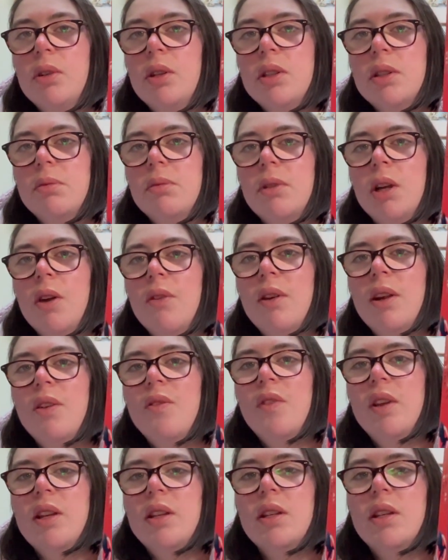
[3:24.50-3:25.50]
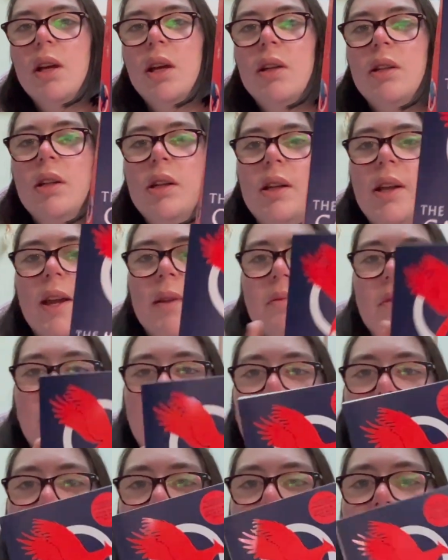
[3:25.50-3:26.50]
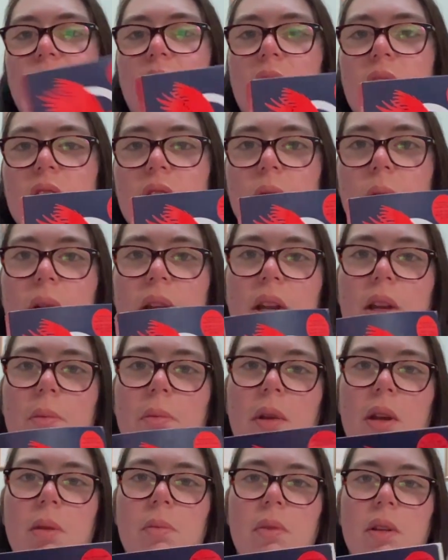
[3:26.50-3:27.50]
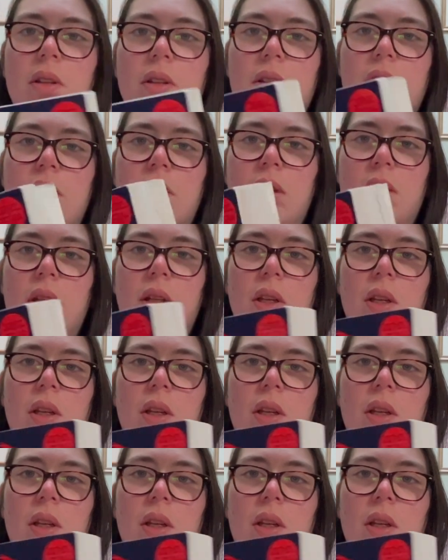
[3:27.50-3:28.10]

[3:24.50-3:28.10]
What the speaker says: I'm currently reading The Hunger Games and I'm the first one at the moment.